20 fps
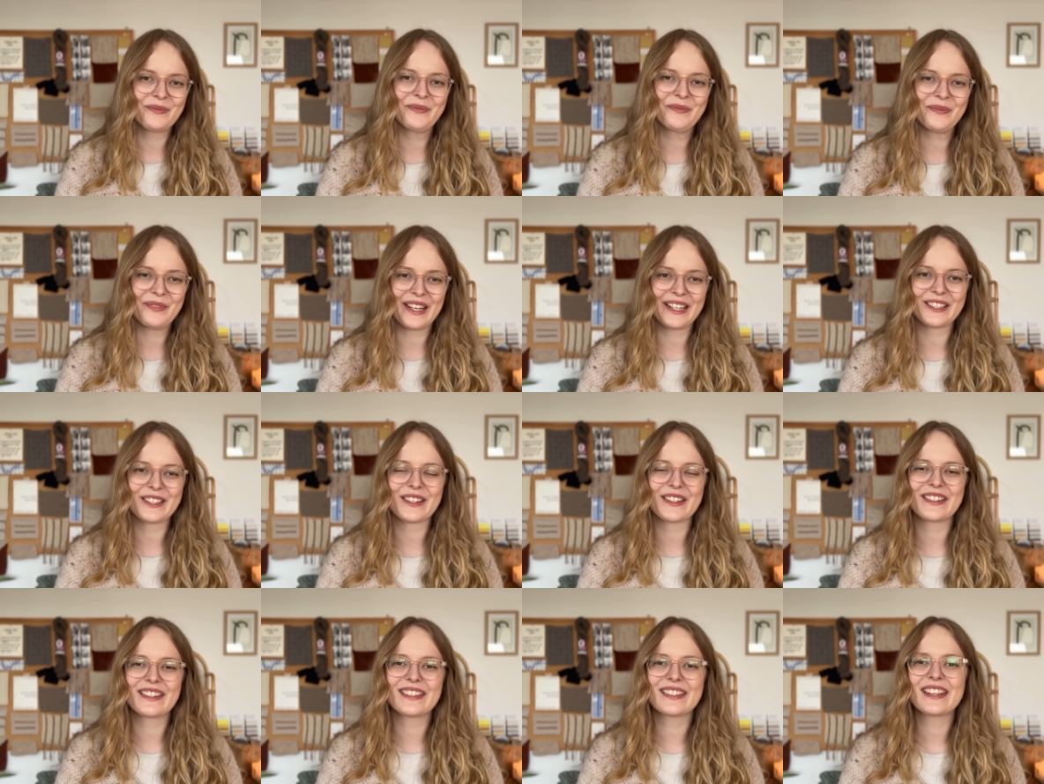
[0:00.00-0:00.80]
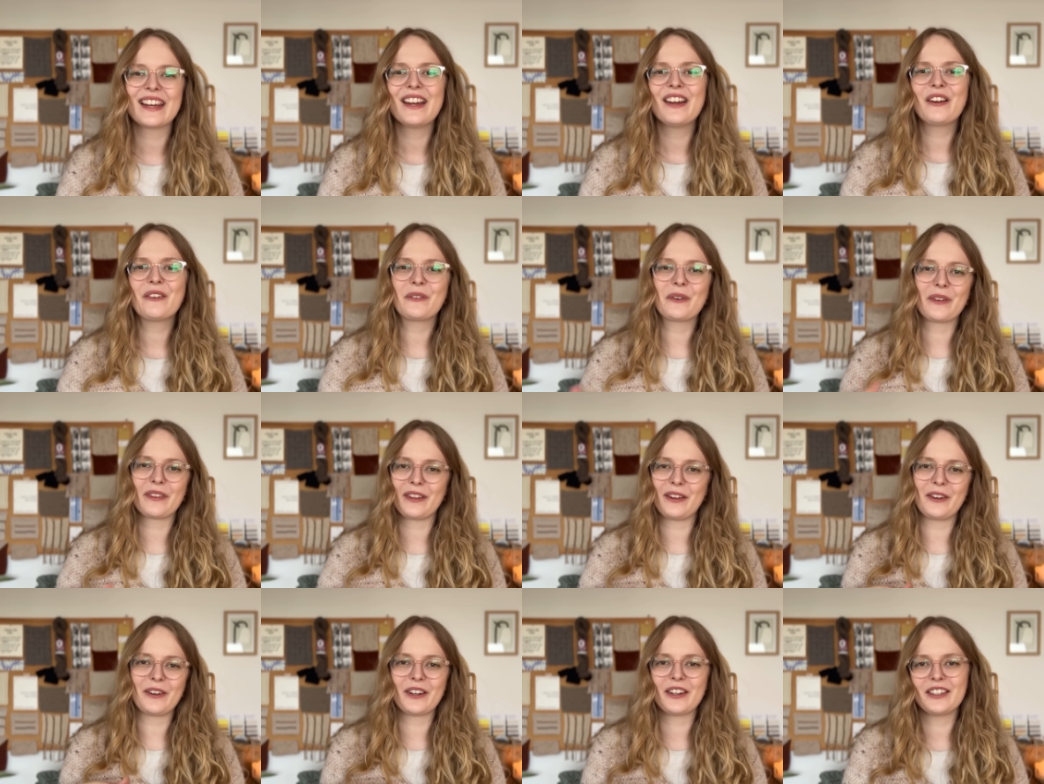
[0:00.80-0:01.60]
pictures with
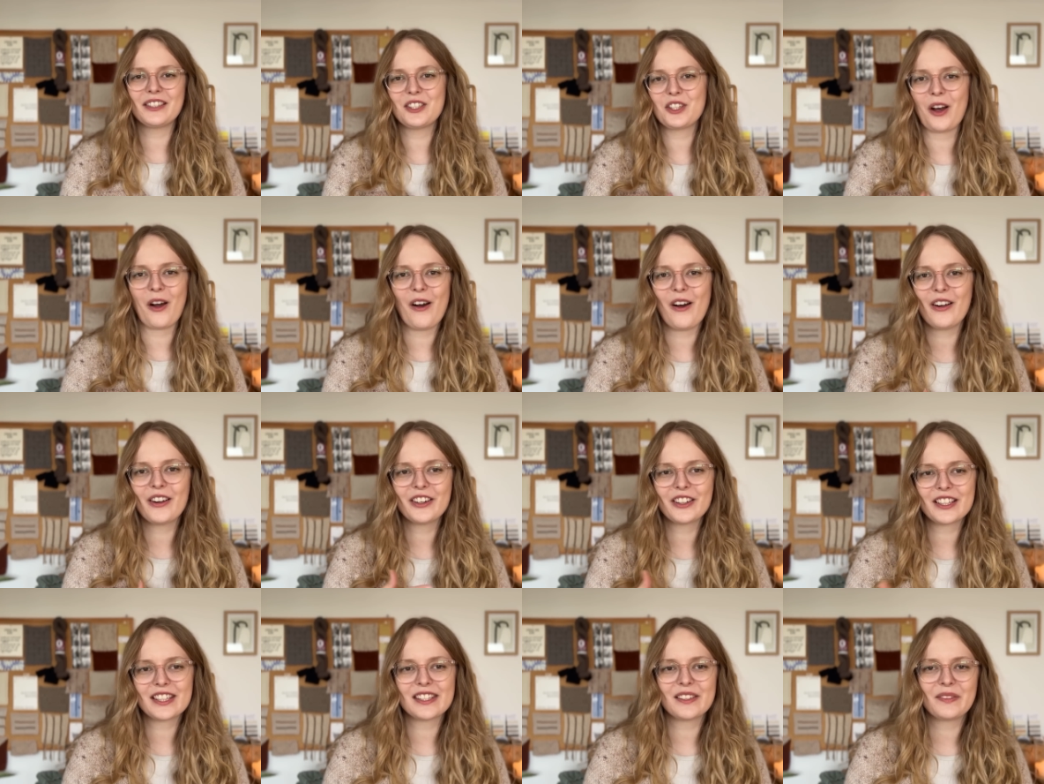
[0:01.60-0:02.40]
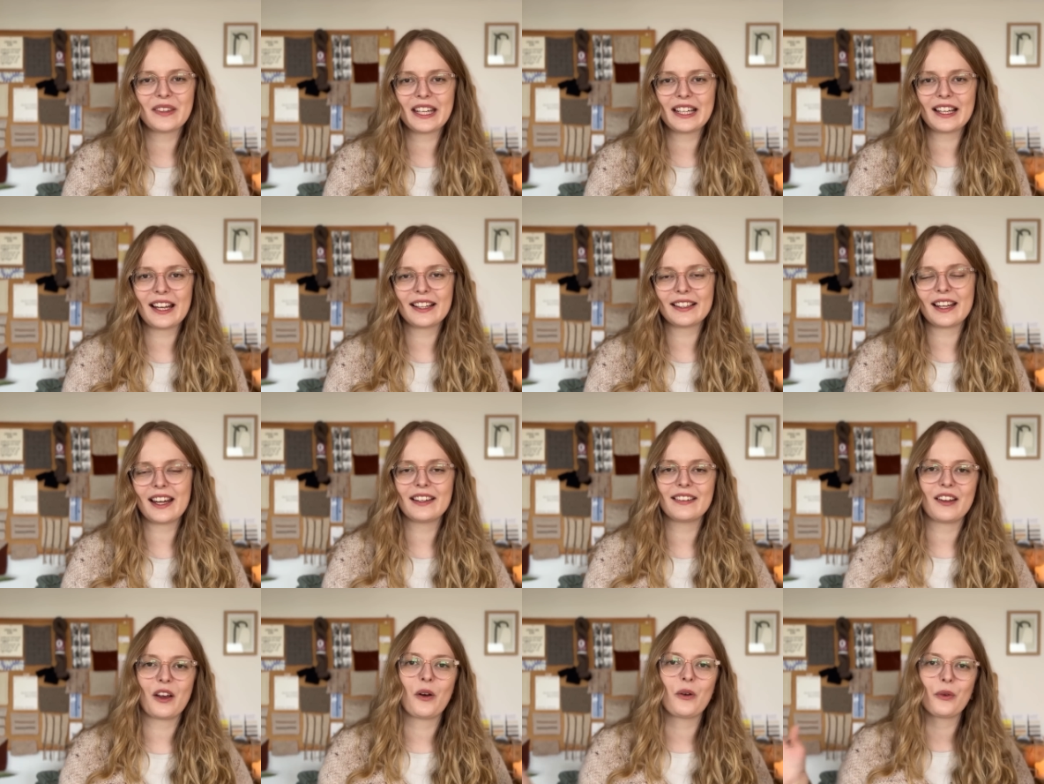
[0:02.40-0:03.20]
your dog or something like that,
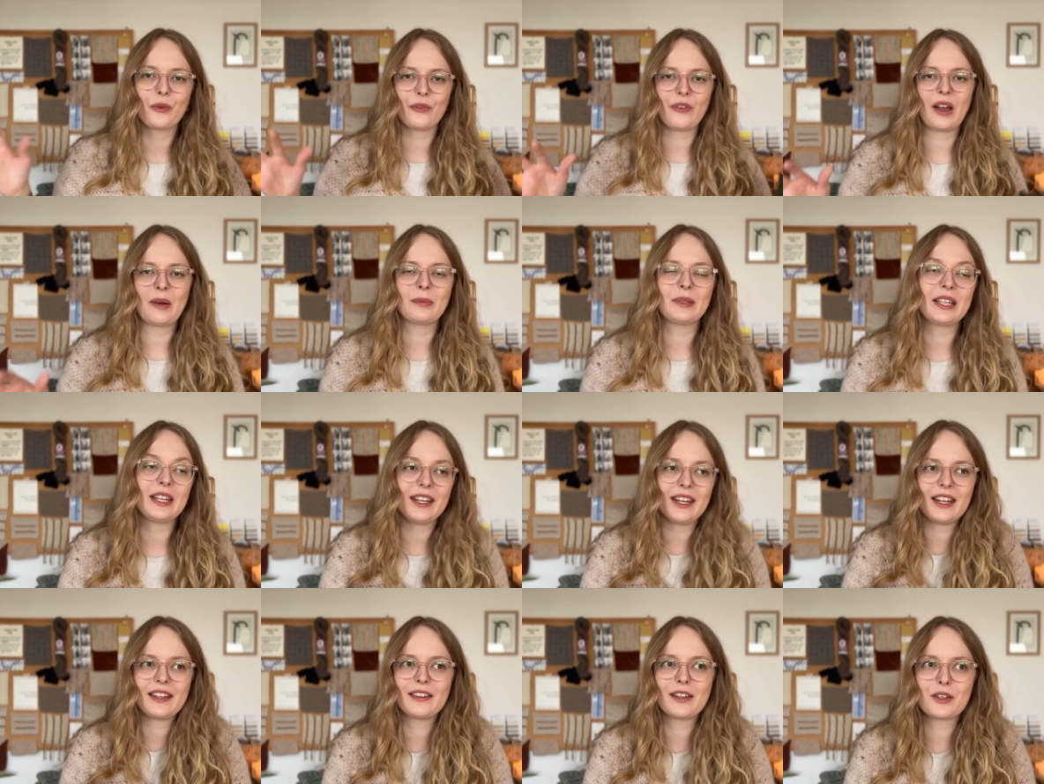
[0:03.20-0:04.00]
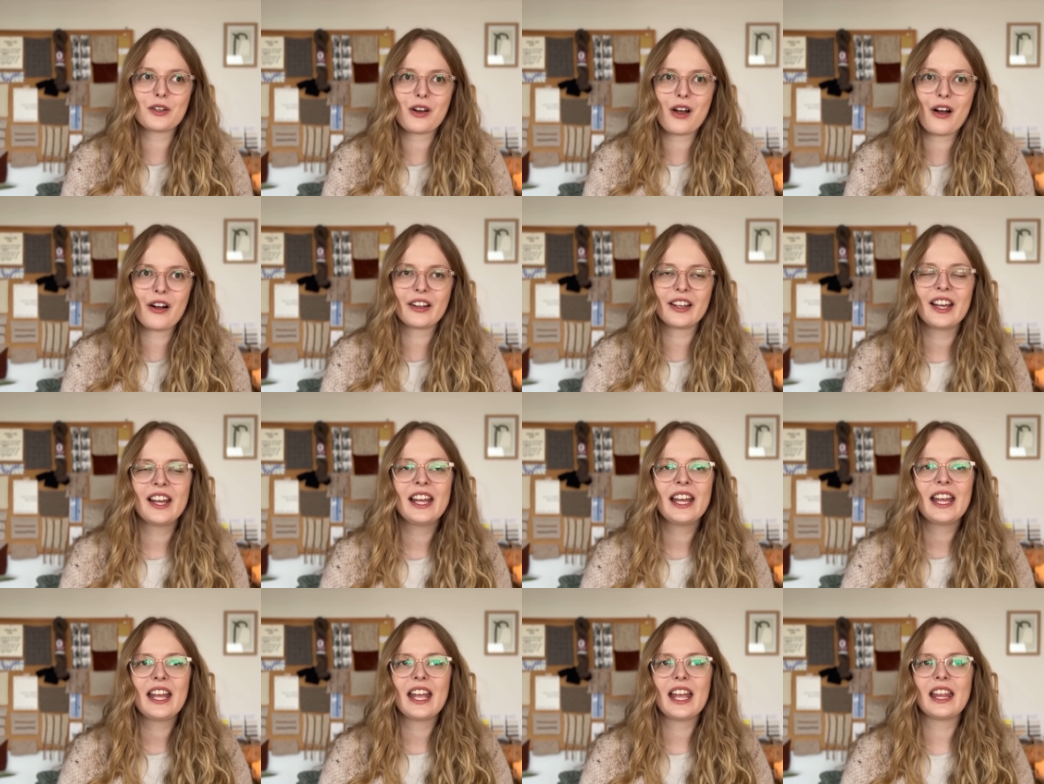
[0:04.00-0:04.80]
the whole family and the dog,
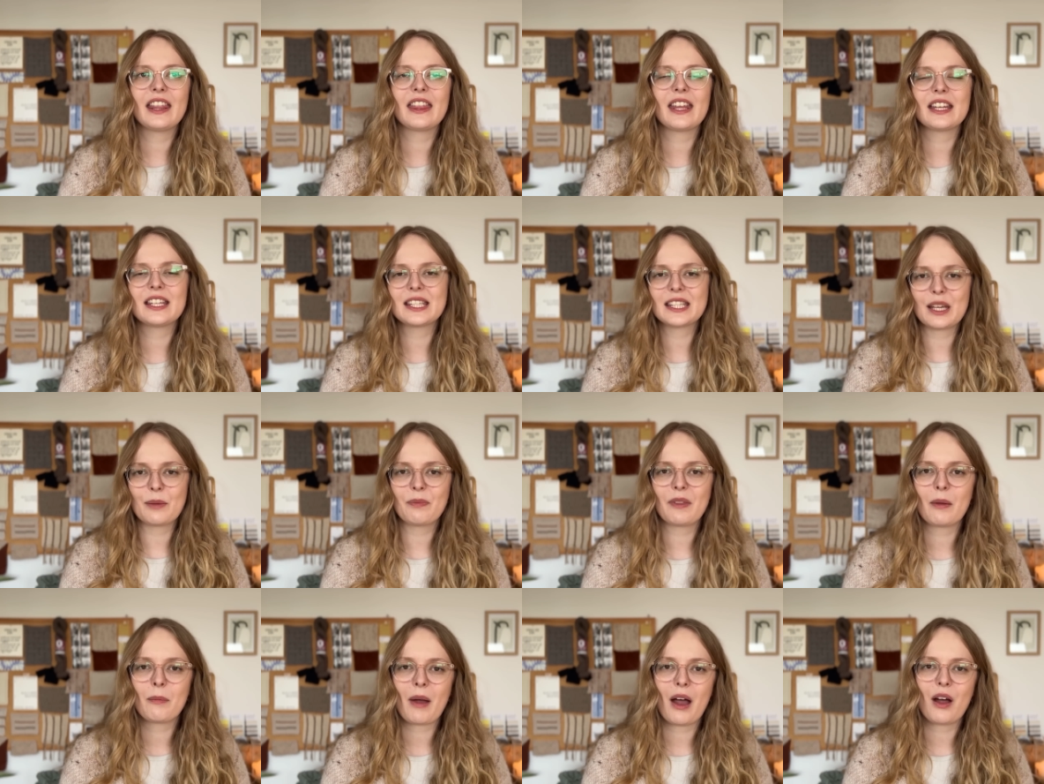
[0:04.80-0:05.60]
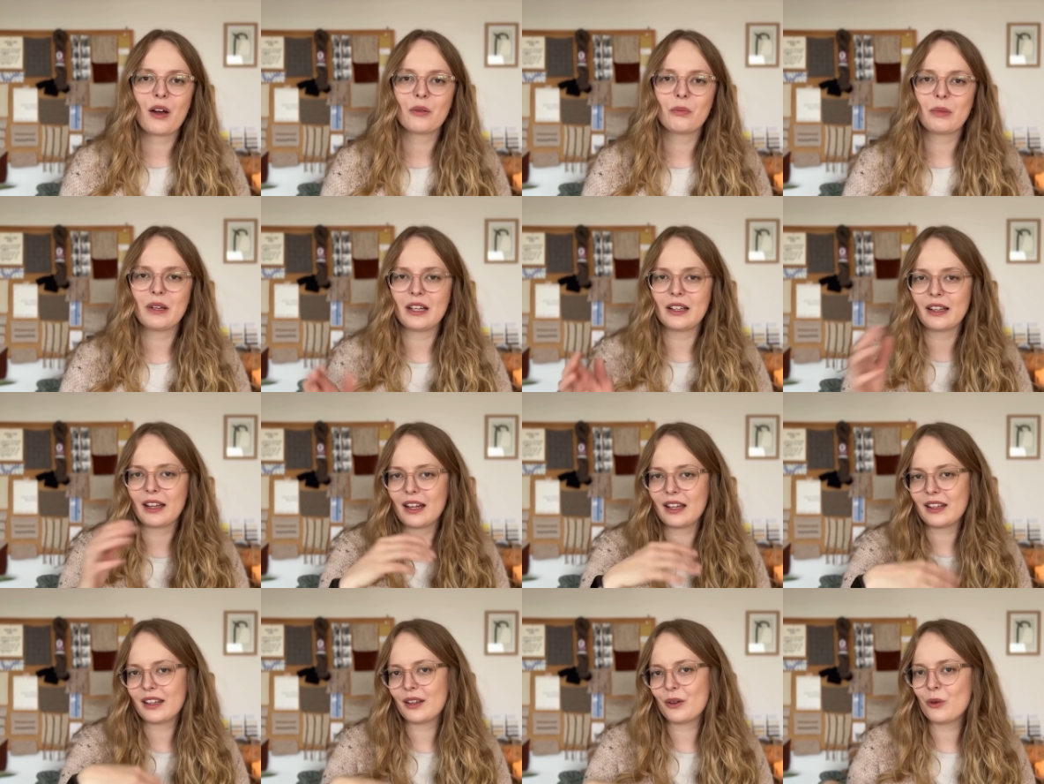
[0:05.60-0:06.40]
and then send them out being like,